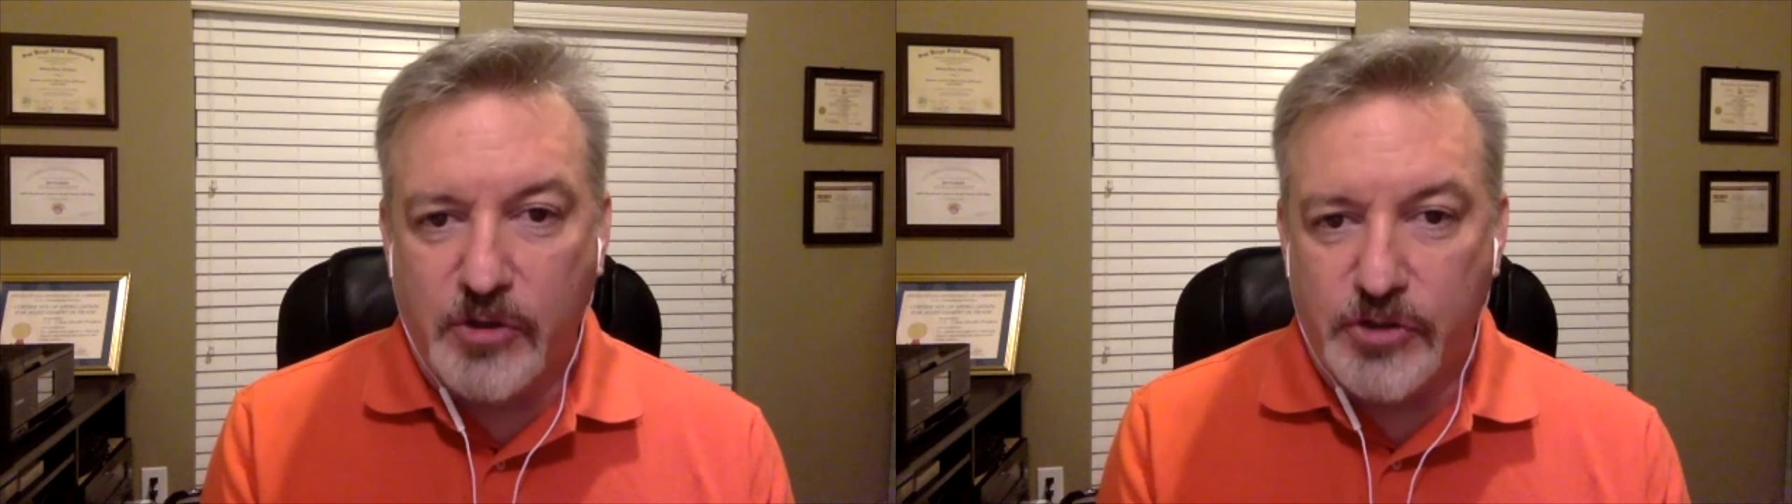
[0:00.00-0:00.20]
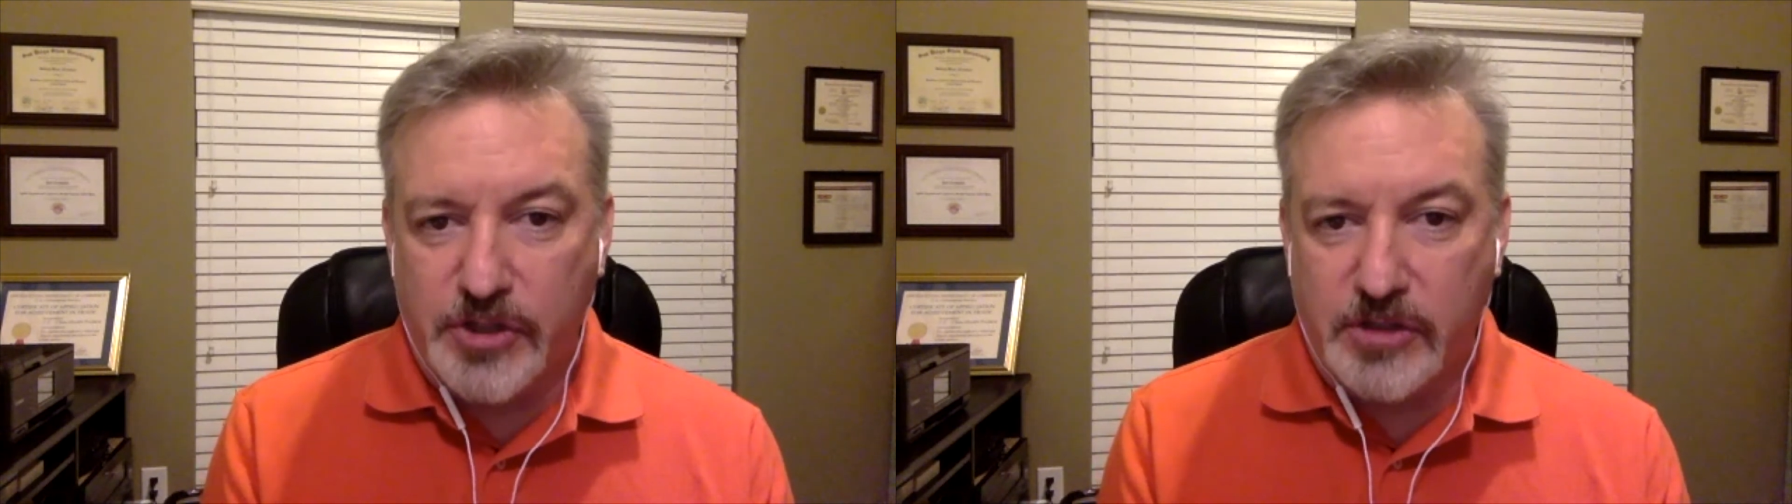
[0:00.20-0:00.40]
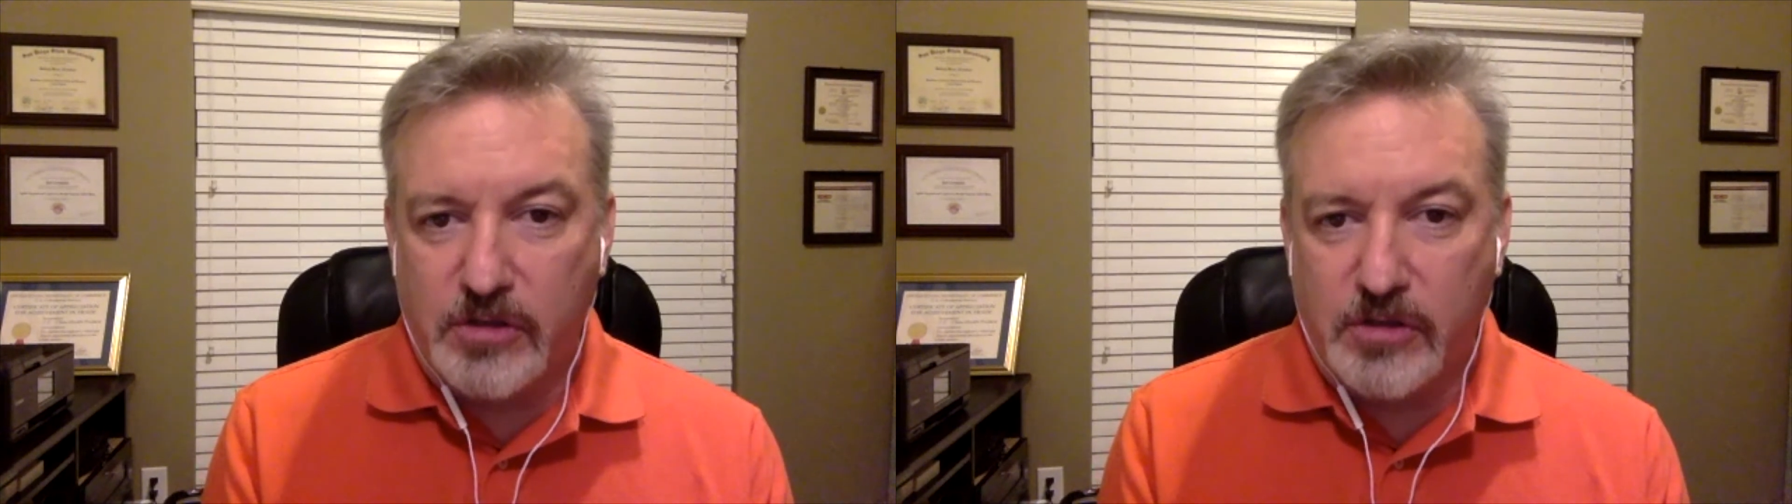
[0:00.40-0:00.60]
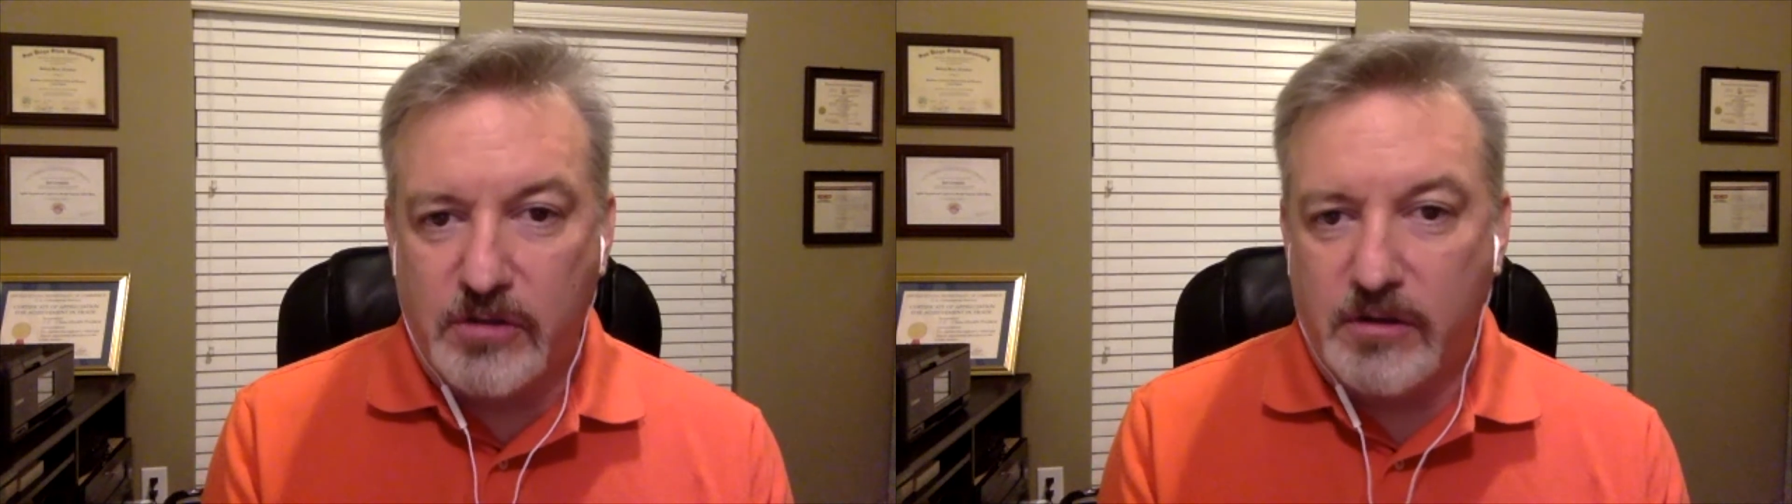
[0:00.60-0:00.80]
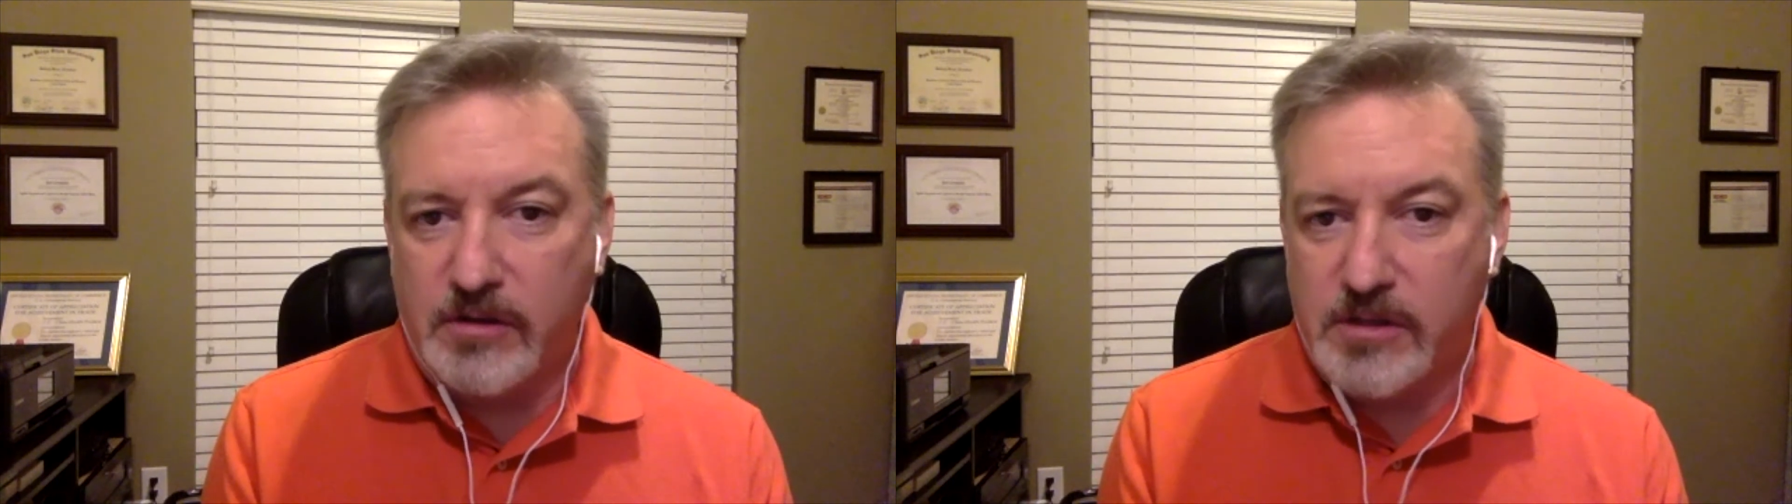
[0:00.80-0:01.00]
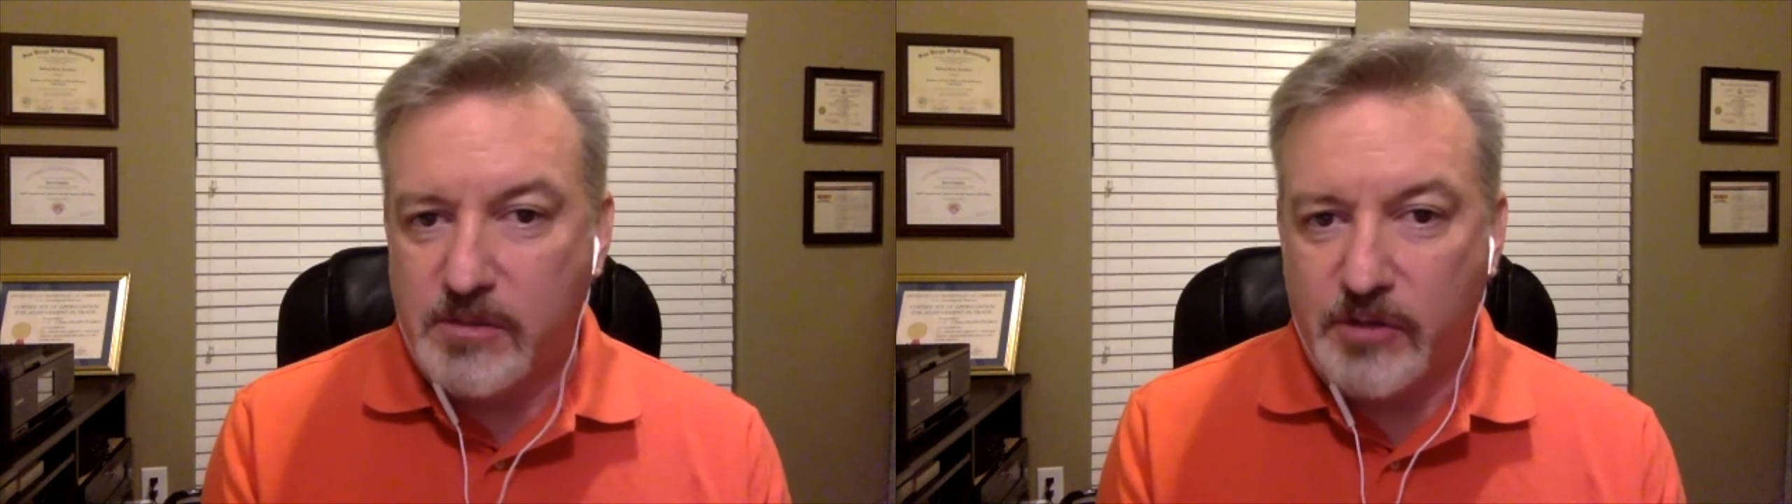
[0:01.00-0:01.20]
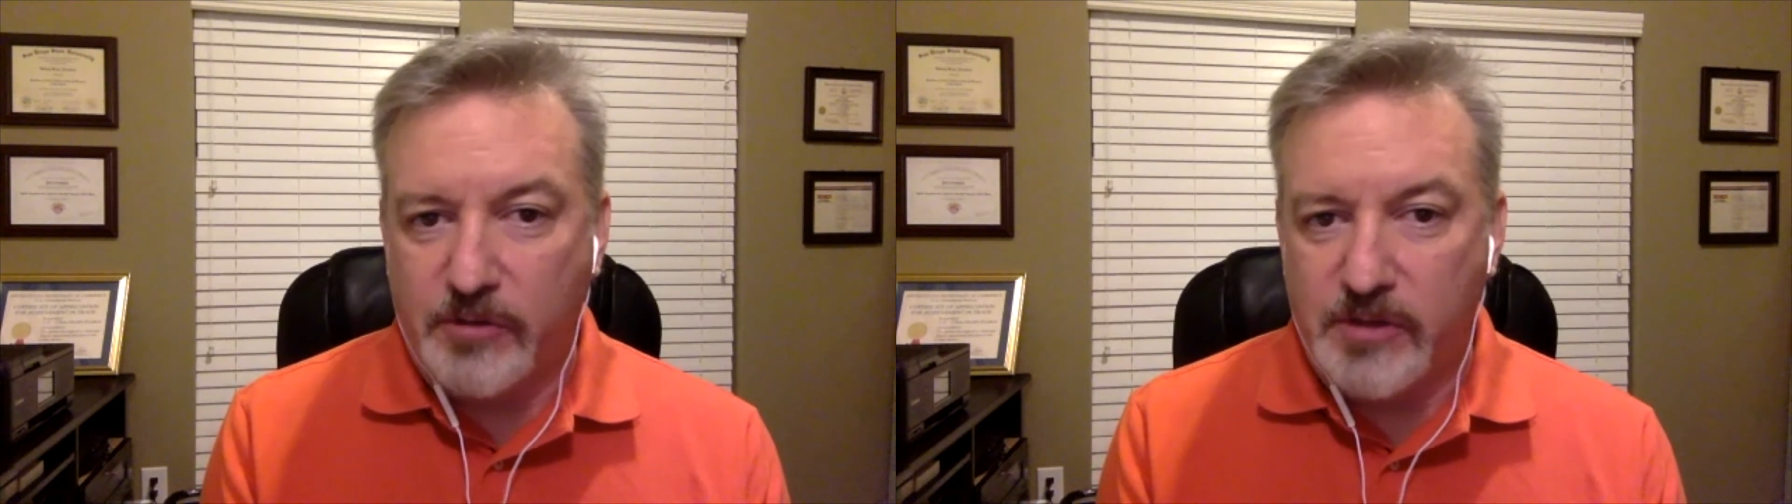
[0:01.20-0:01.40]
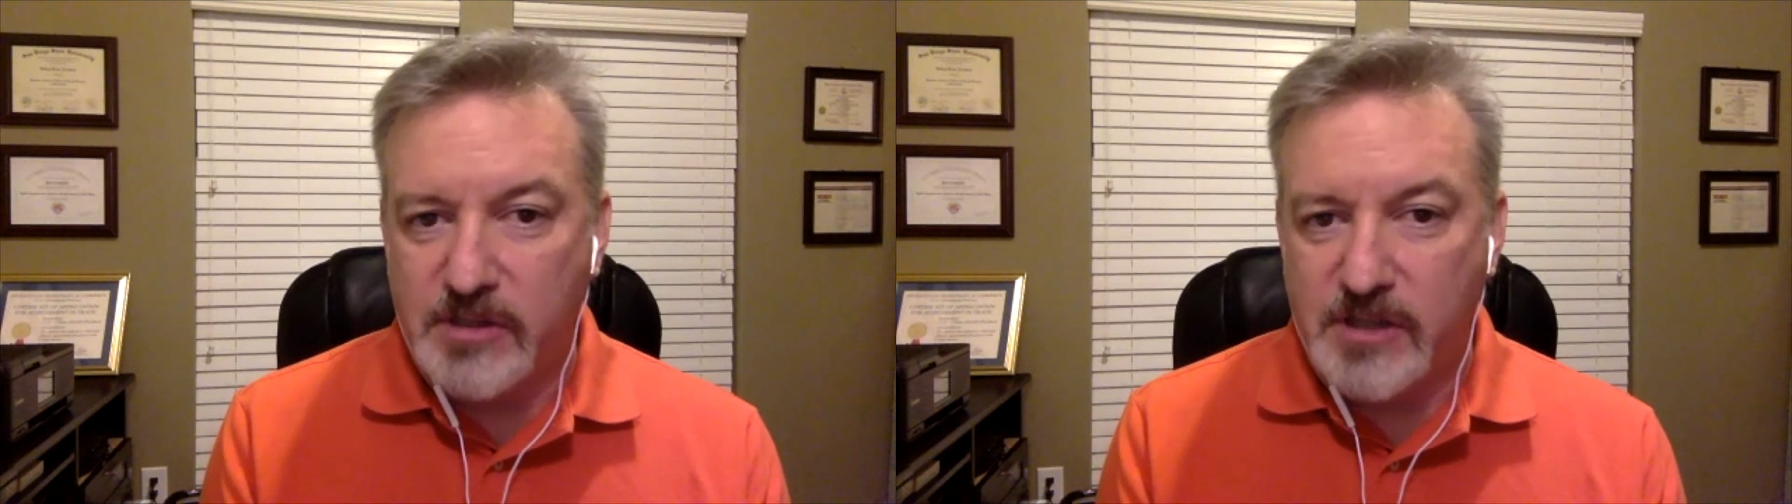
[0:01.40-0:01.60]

or Jingdong or some other ones,